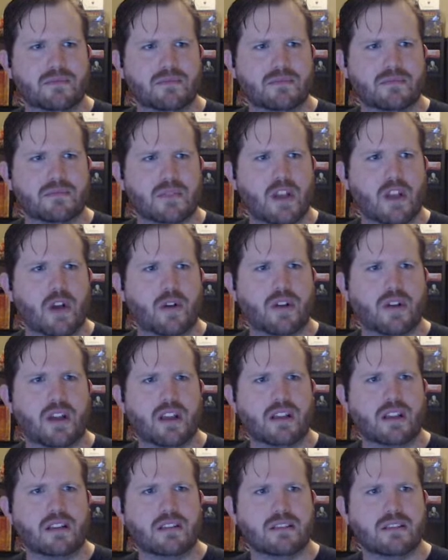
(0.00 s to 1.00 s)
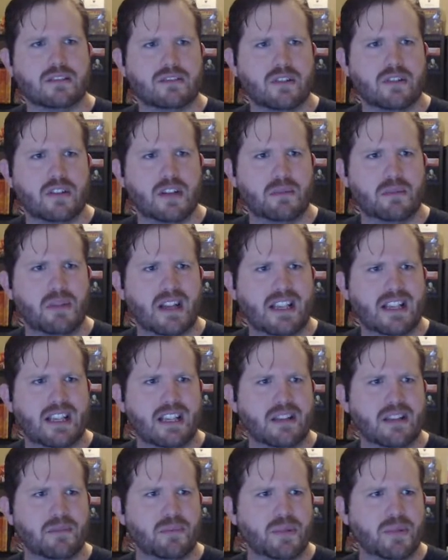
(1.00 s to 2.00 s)
Okay, so in my
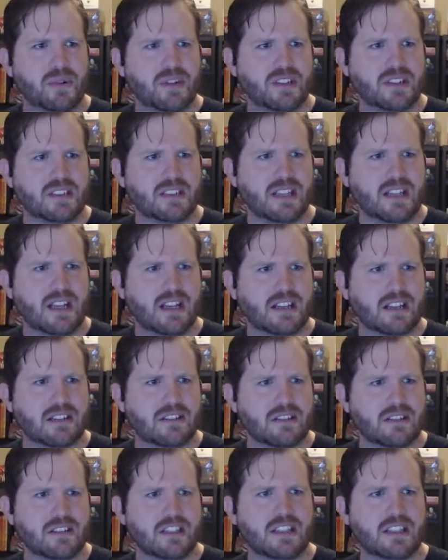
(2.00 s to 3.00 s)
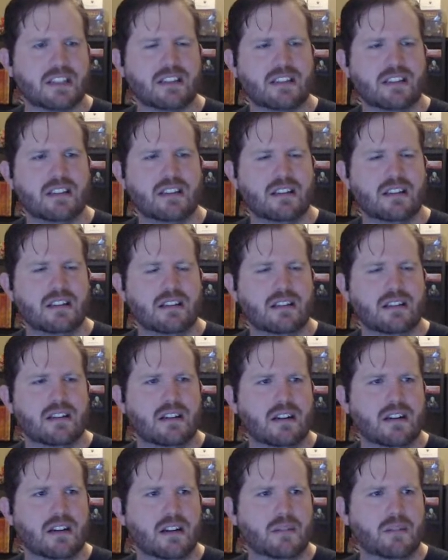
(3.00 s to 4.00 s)
inputs, actually,
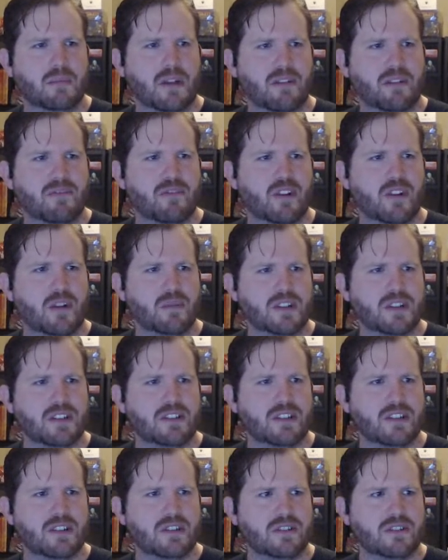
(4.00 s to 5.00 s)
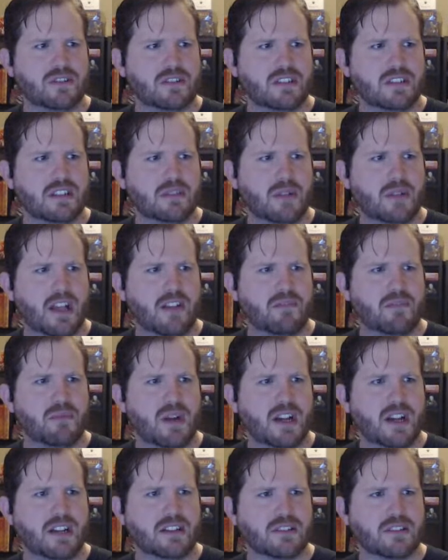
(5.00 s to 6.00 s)
my from and to's need to have
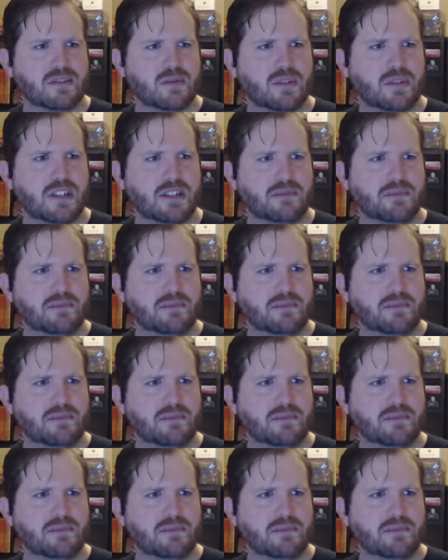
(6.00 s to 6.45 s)
-1